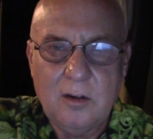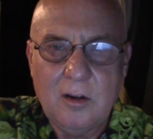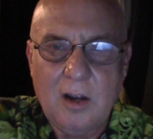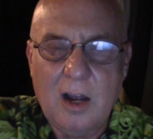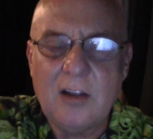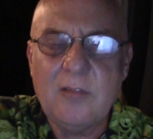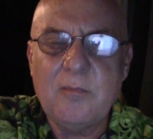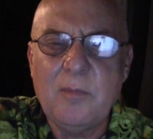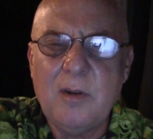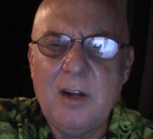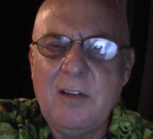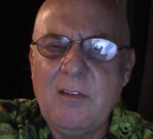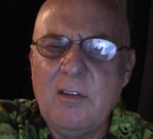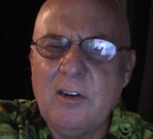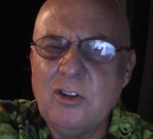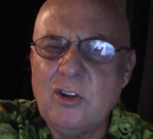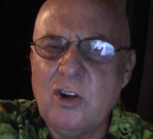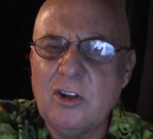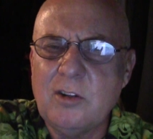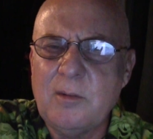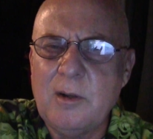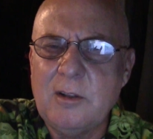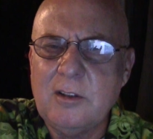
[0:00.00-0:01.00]
I believe I
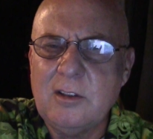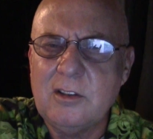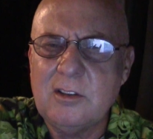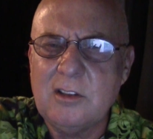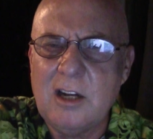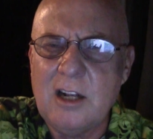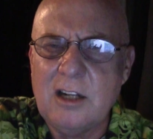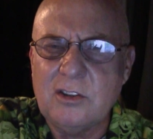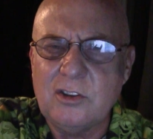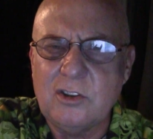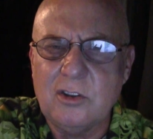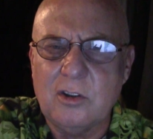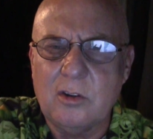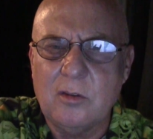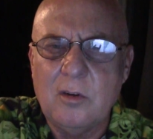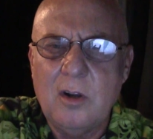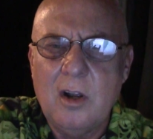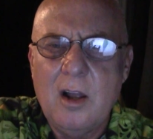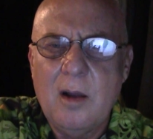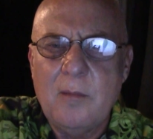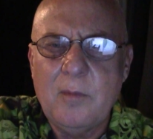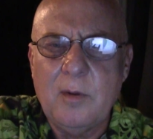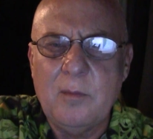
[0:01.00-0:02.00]
talked about this last show.
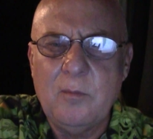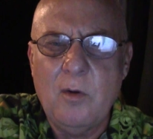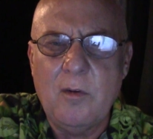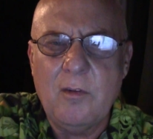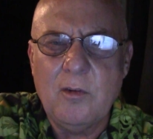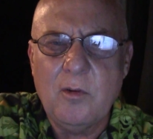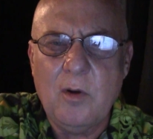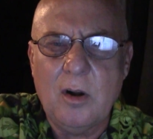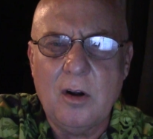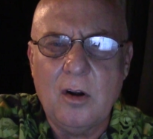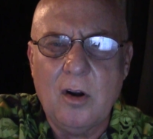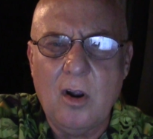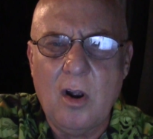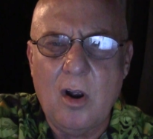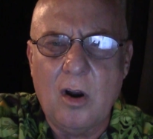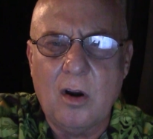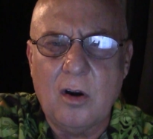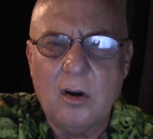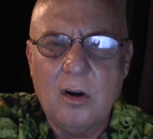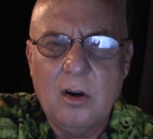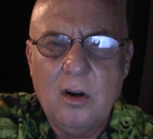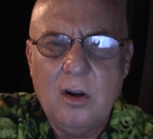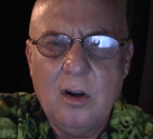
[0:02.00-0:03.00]
But moving right
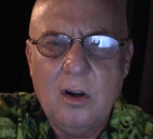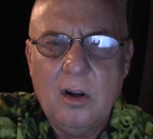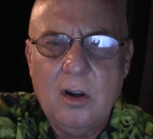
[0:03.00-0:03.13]
along,